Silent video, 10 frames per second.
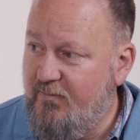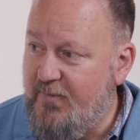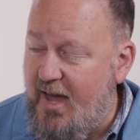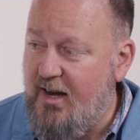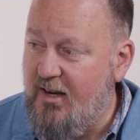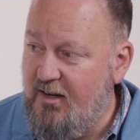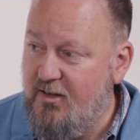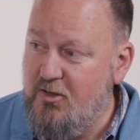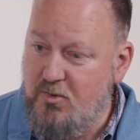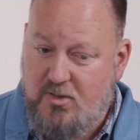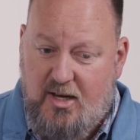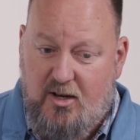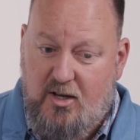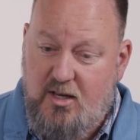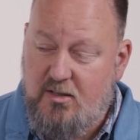daddy and you
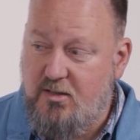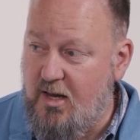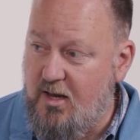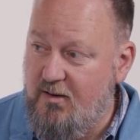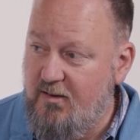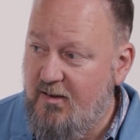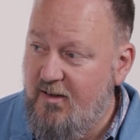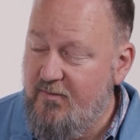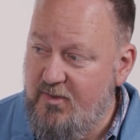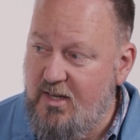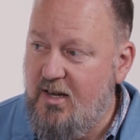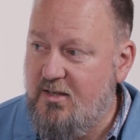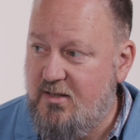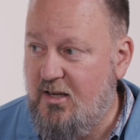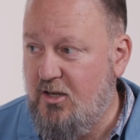say, he said
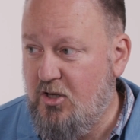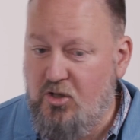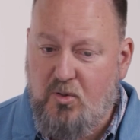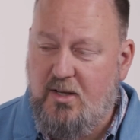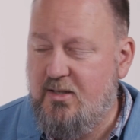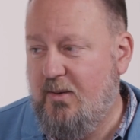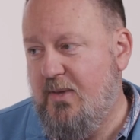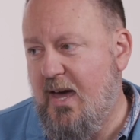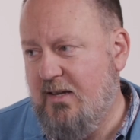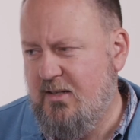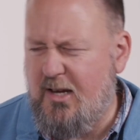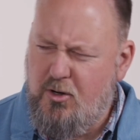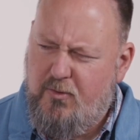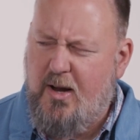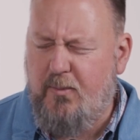this and you accept that? Is this how
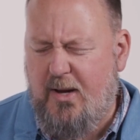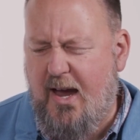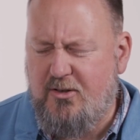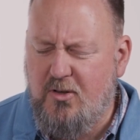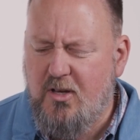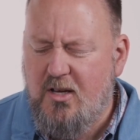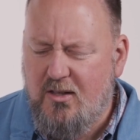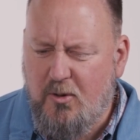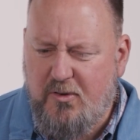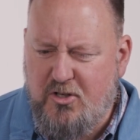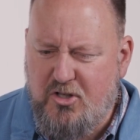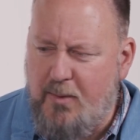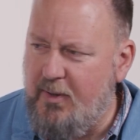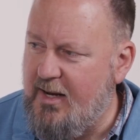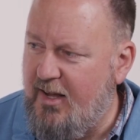your family acts? A little bit of a
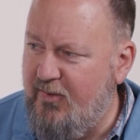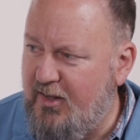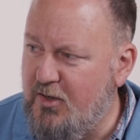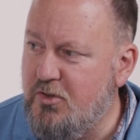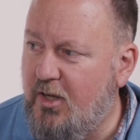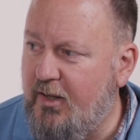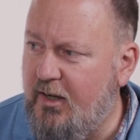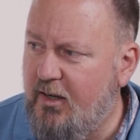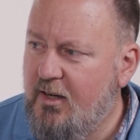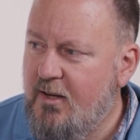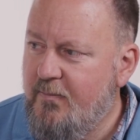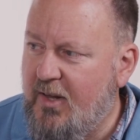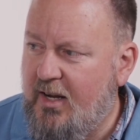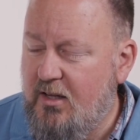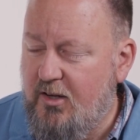shaming kind of thing that goes on there.
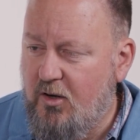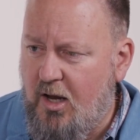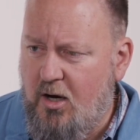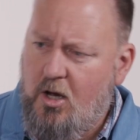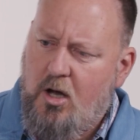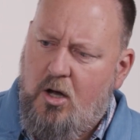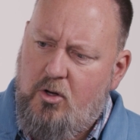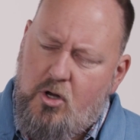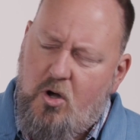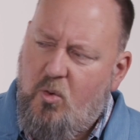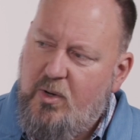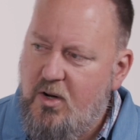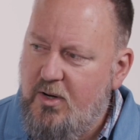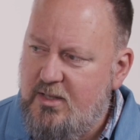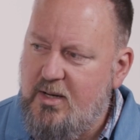And then they're like, oh, no, we
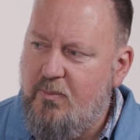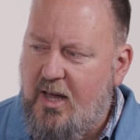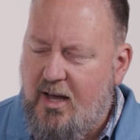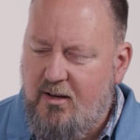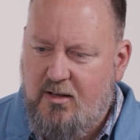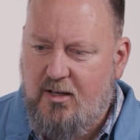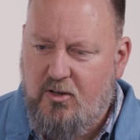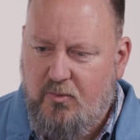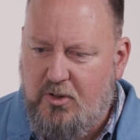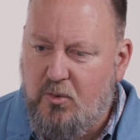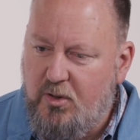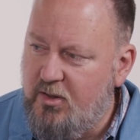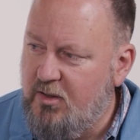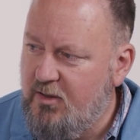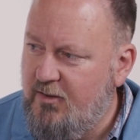don't accept that. And they'll deal with
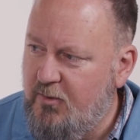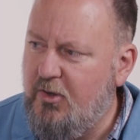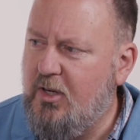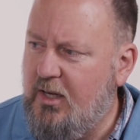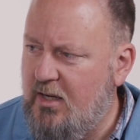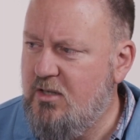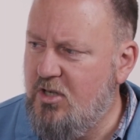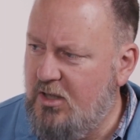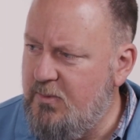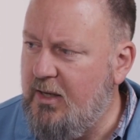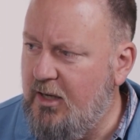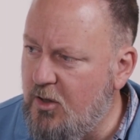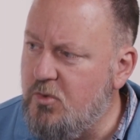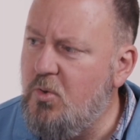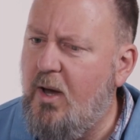their mm-hmm. kid. And generally speaking, it
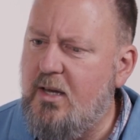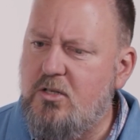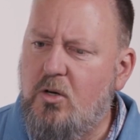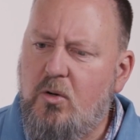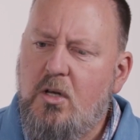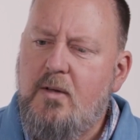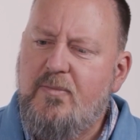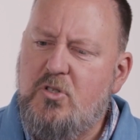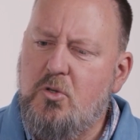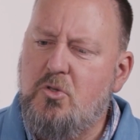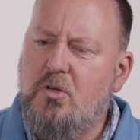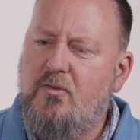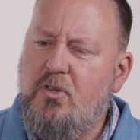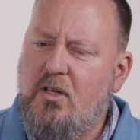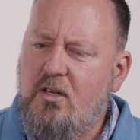goes away. So sort
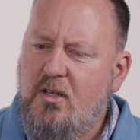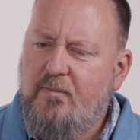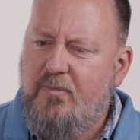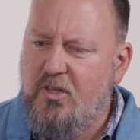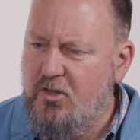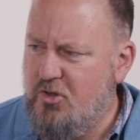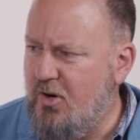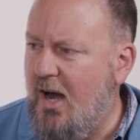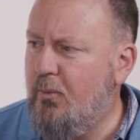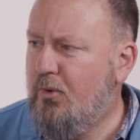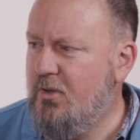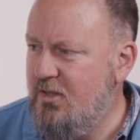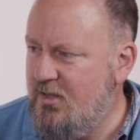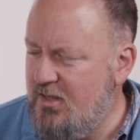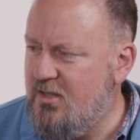of the tribal
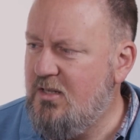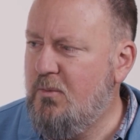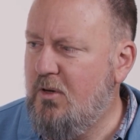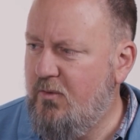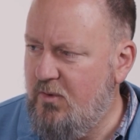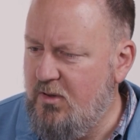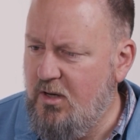system of,